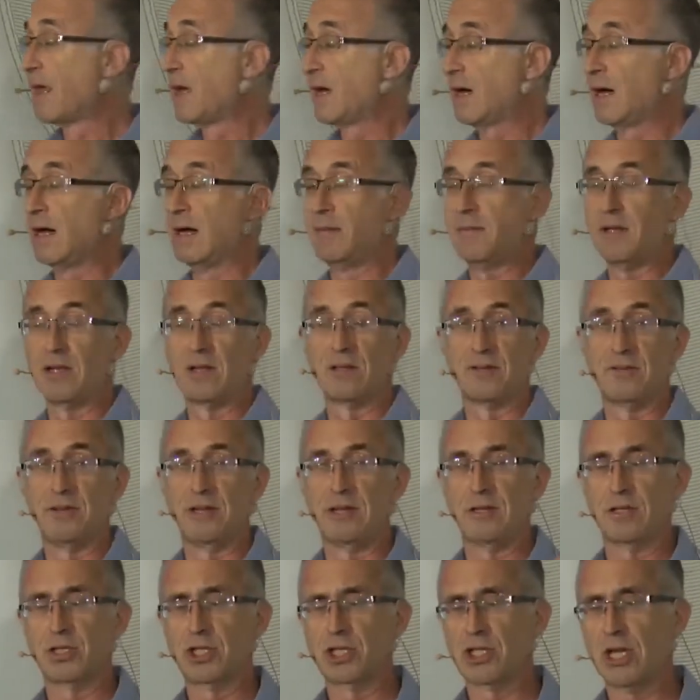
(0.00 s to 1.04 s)
uh,
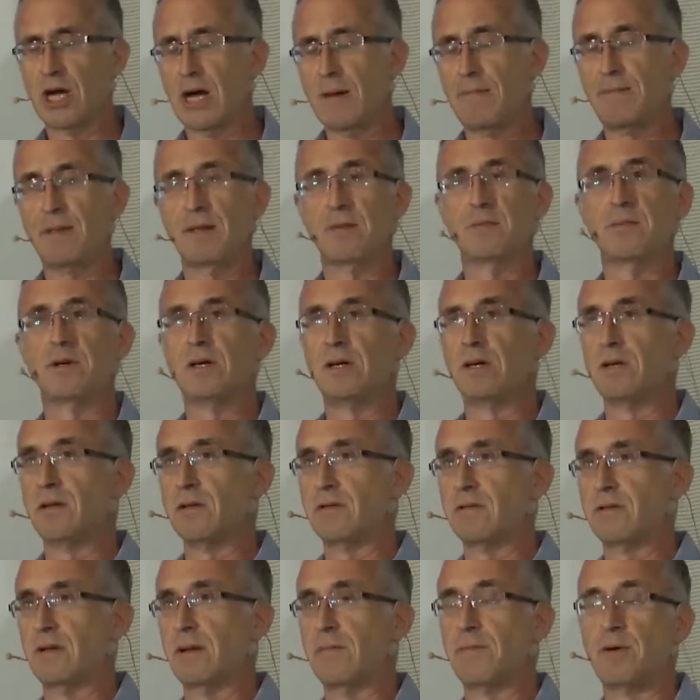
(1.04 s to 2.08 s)
including shopping
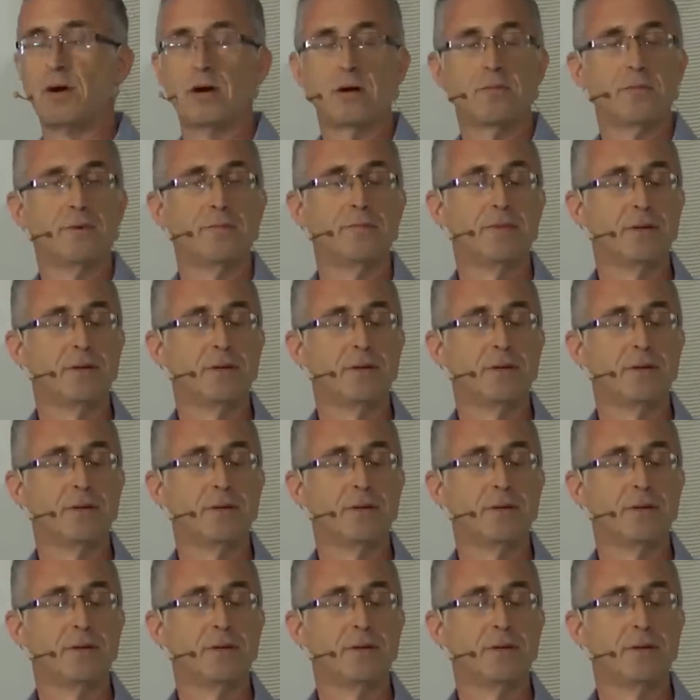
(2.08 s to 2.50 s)
malls and apartment